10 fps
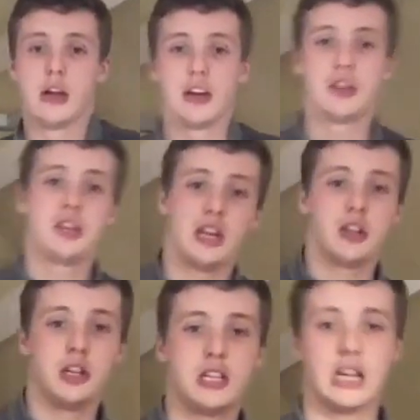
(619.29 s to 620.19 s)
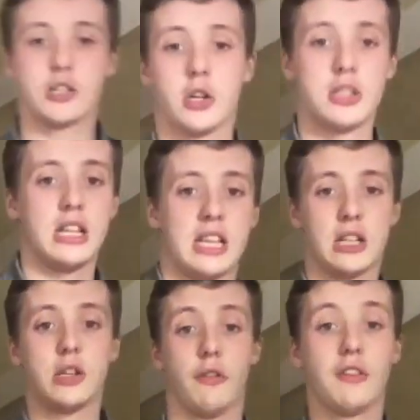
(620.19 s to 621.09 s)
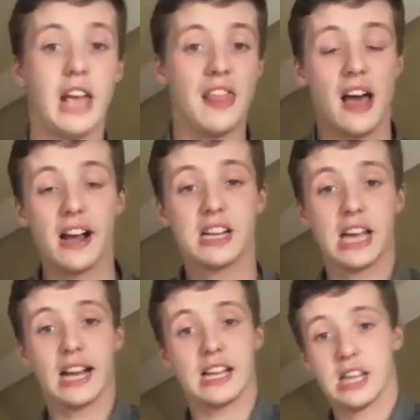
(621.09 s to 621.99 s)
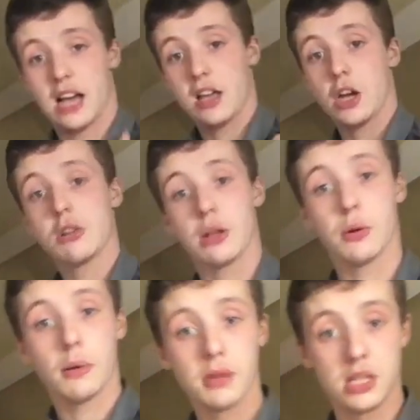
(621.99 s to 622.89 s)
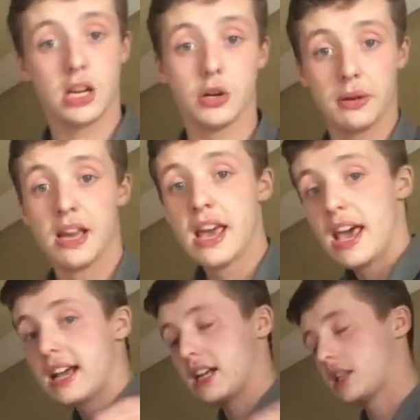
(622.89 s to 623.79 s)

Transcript: So like say 30 seconds on, 10 seconds off. Get that, because that gets that cardio. That's what I'm going to start doing. It